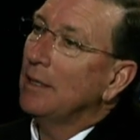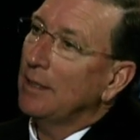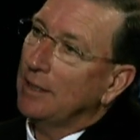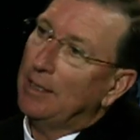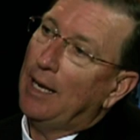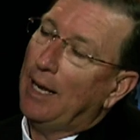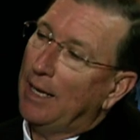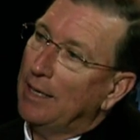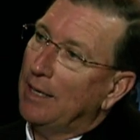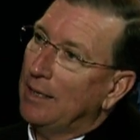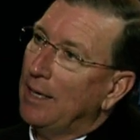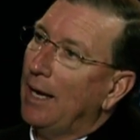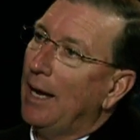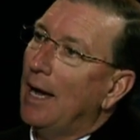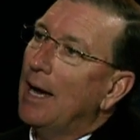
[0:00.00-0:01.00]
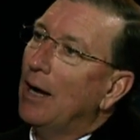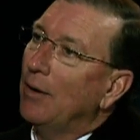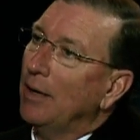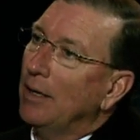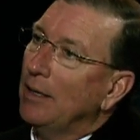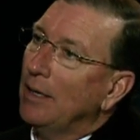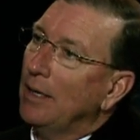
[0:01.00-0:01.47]
day in and day out.
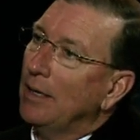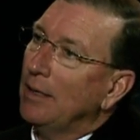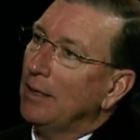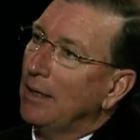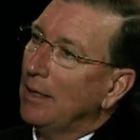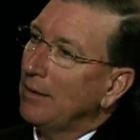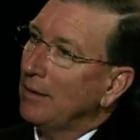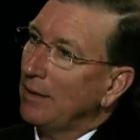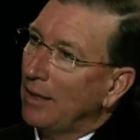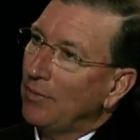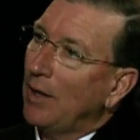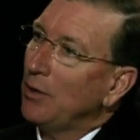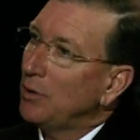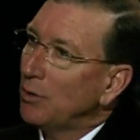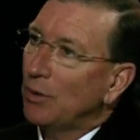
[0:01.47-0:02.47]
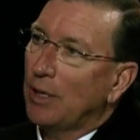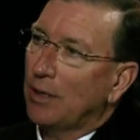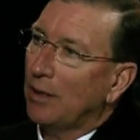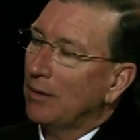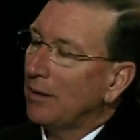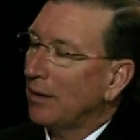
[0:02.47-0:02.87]
And, and, and, and they do it,